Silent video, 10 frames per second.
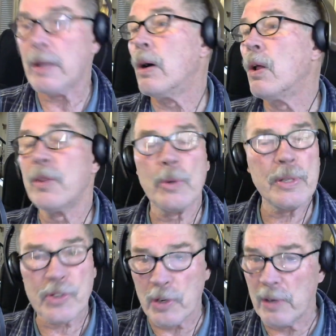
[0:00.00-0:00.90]
although had
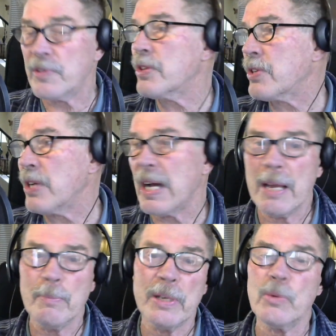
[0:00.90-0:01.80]
served his
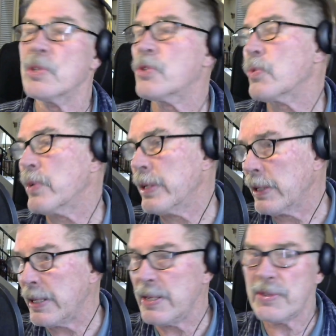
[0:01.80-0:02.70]
time and was
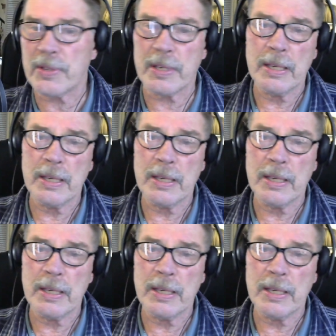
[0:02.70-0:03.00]
released.